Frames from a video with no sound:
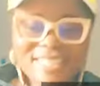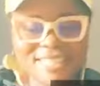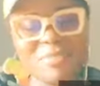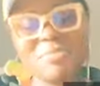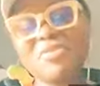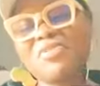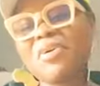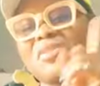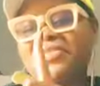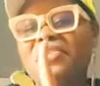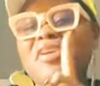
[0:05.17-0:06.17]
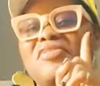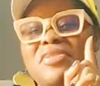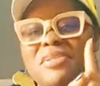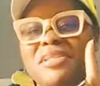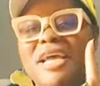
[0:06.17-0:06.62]
you're seeing me for the very
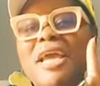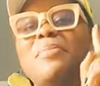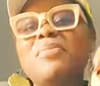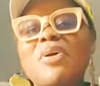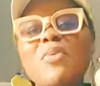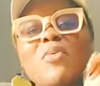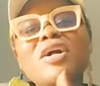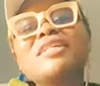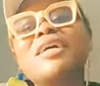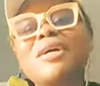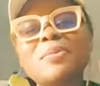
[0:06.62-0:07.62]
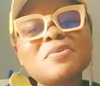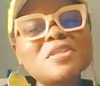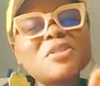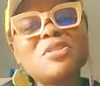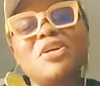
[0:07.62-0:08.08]
first time, you're welcome
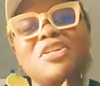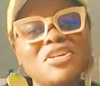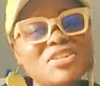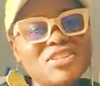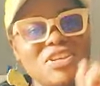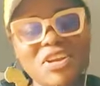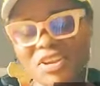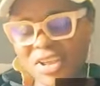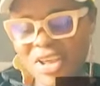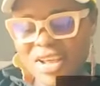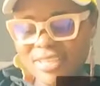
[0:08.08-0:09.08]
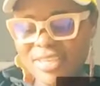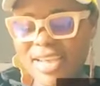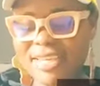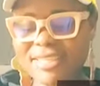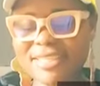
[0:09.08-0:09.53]
to join us here. So
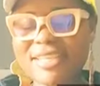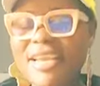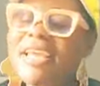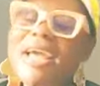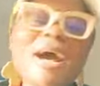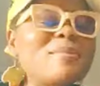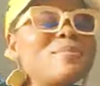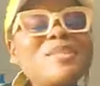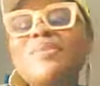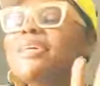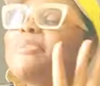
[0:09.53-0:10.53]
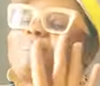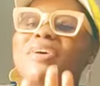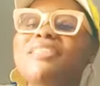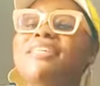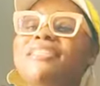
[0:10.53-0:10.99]
guys, today I'm doing
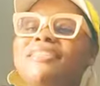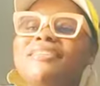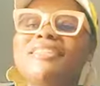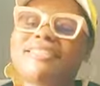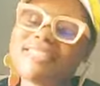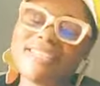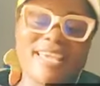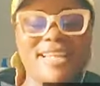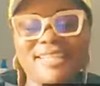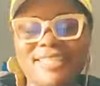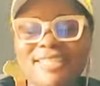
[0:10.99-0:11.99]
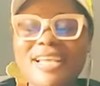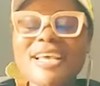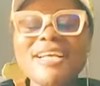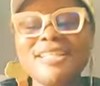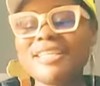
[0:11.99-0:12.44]
Pentatonix. Yes,
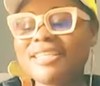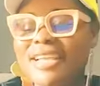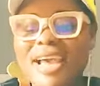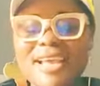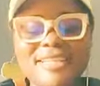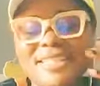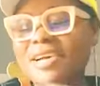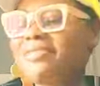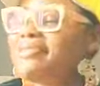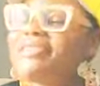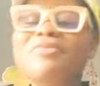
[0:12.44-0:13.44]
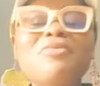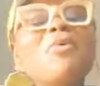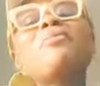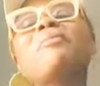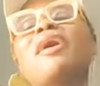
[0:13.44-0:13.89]
these guys that they
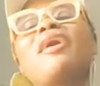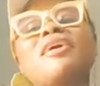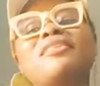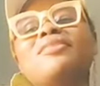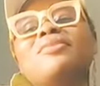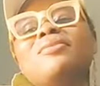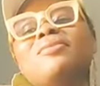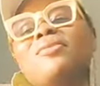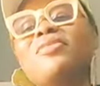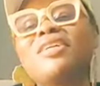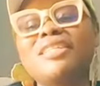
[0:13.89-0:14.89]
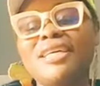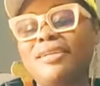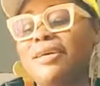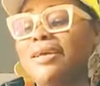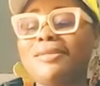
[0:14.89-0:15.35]
won my heart all already.
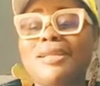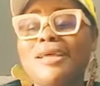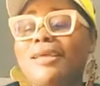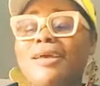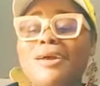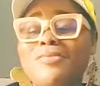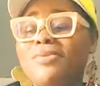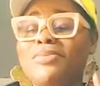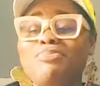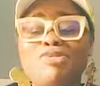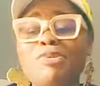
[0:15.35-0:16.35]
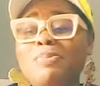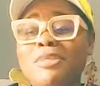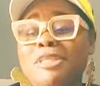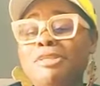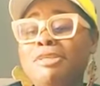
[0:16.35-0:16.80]
And guys, like, I'll be doing
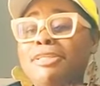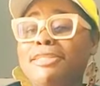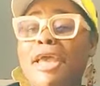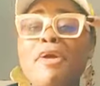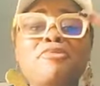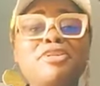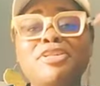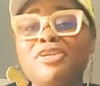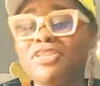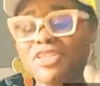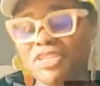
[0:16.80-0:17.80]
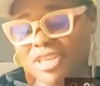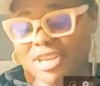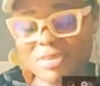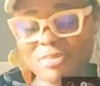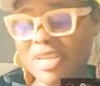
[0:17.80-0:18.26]
Pentatonix every day on this
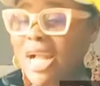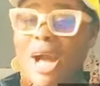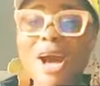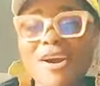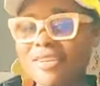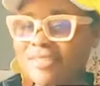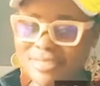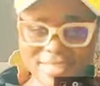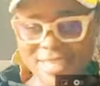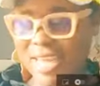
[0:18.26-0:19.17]
channel because